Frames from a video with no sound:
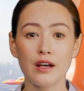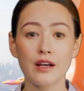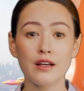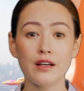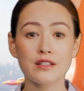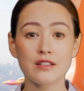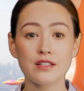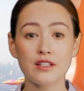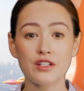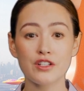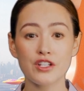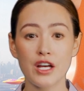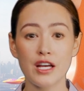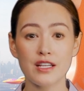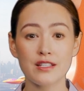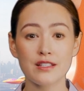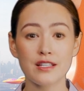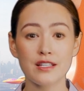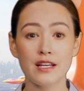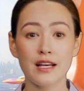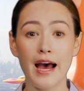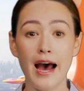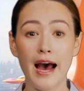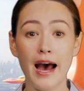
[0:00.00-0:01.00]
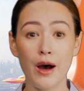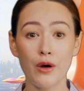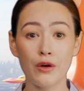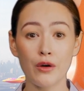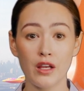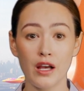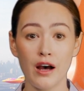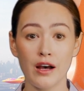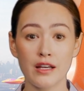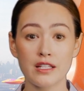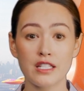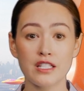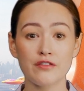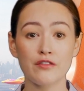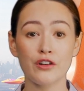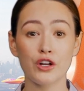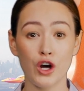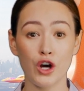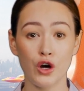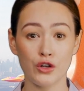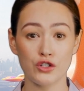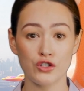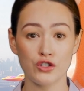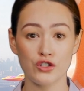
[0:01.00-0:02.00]
suggesting outlines for
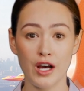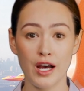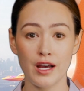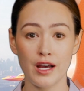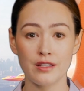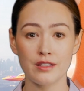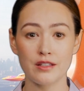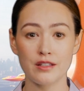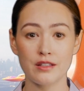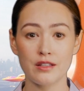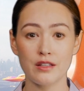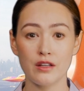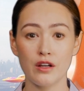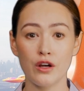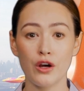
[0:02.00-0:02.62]
contracts,